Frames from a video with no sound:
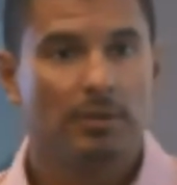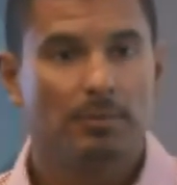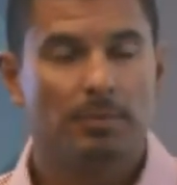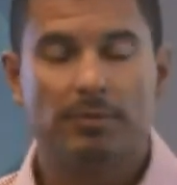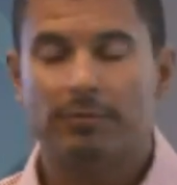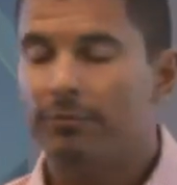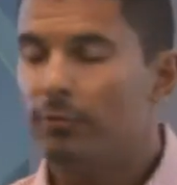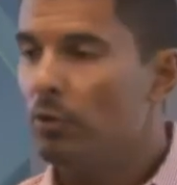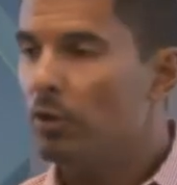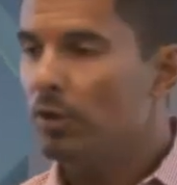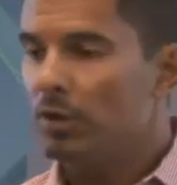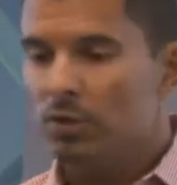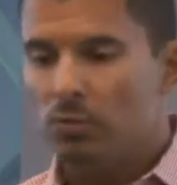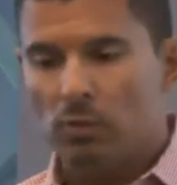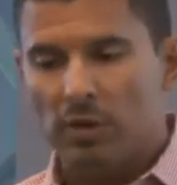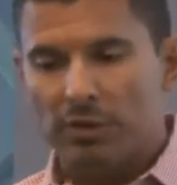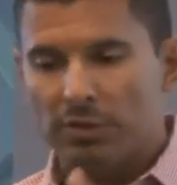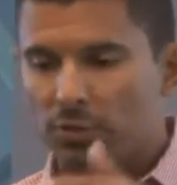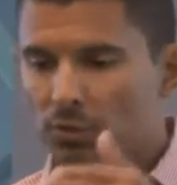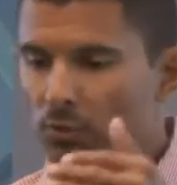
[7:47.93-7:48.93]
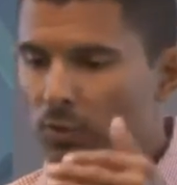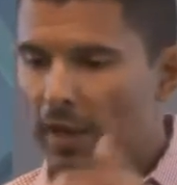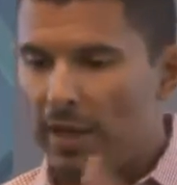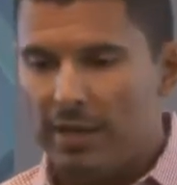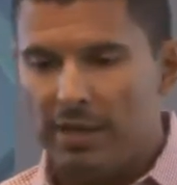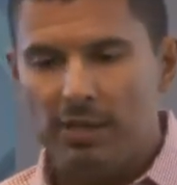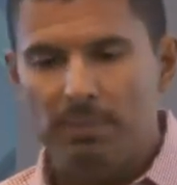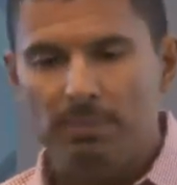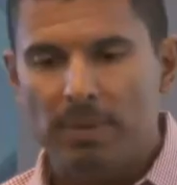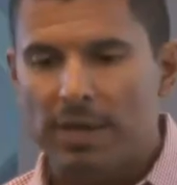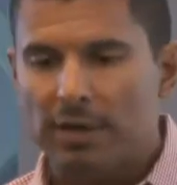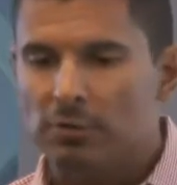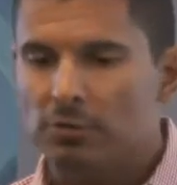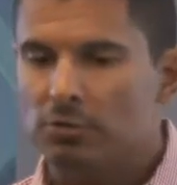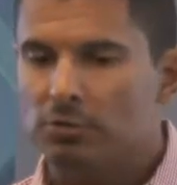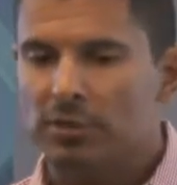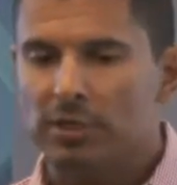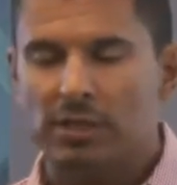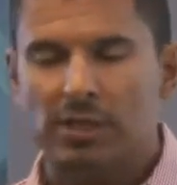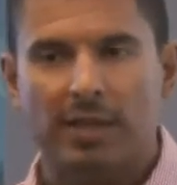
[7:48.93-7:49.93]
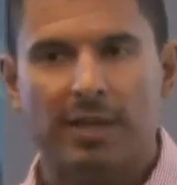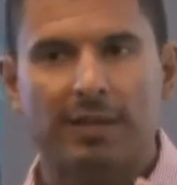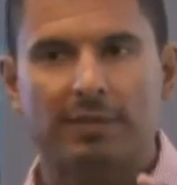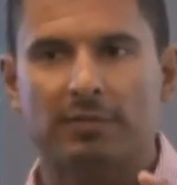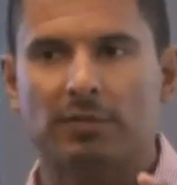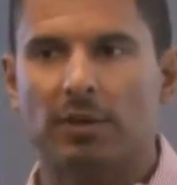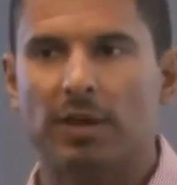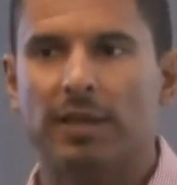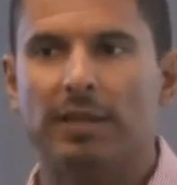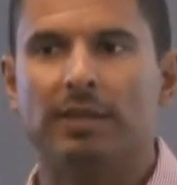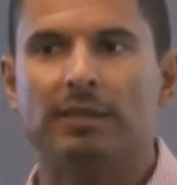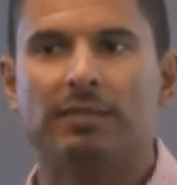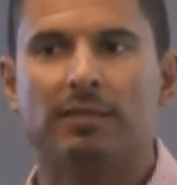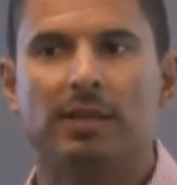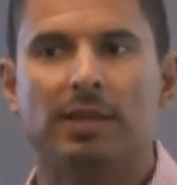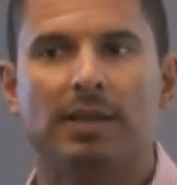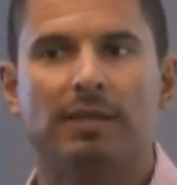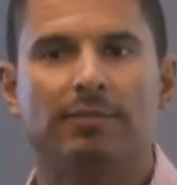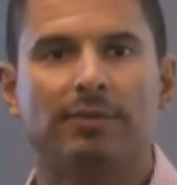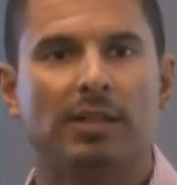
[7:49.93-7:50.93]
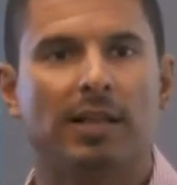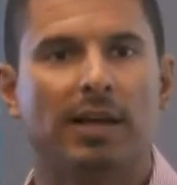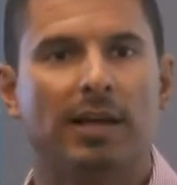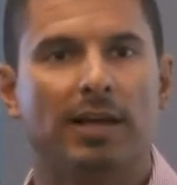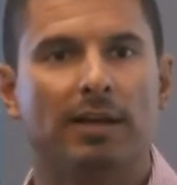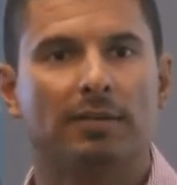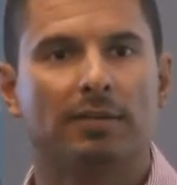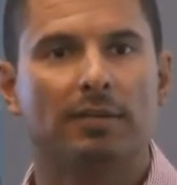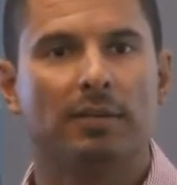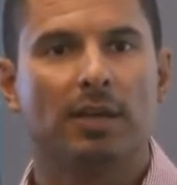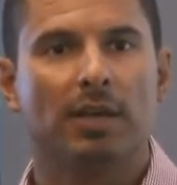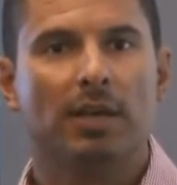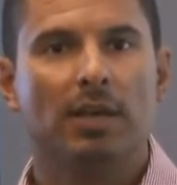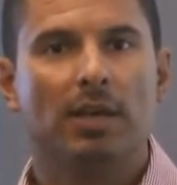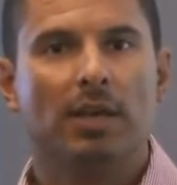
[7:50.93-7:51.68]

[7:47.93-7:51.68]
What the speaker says: before you went through any boundary clocks or any slave clocks,